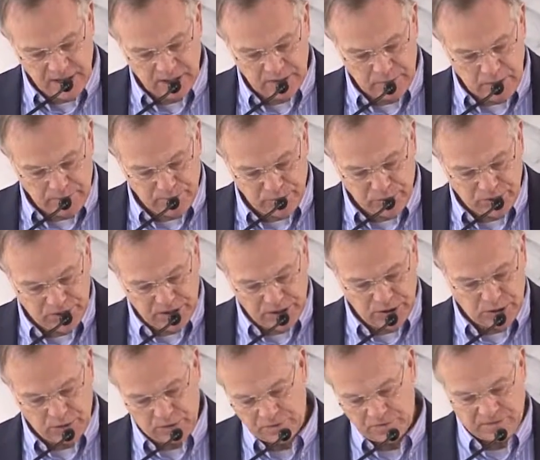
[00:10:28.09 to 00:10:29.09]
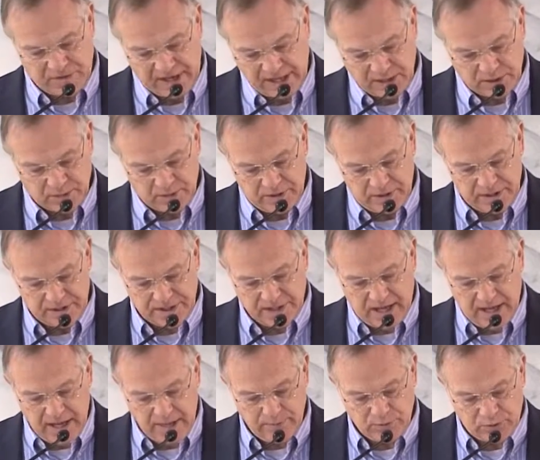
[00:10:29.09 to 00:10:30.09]
to be put into effect when the
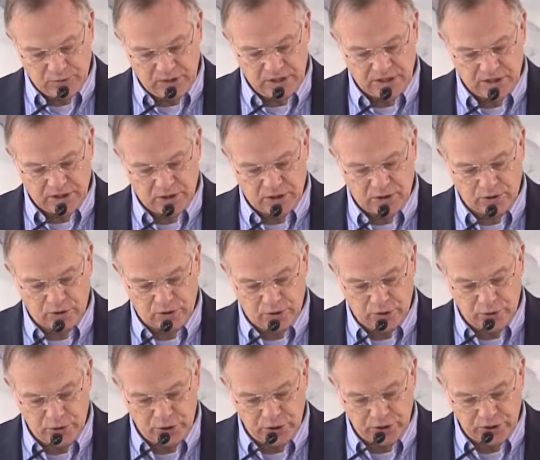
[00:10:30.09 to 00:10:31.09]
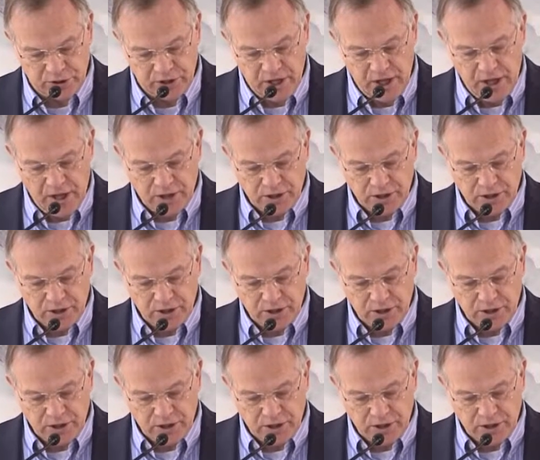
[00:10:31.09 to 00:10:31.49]
times reach their conclusion,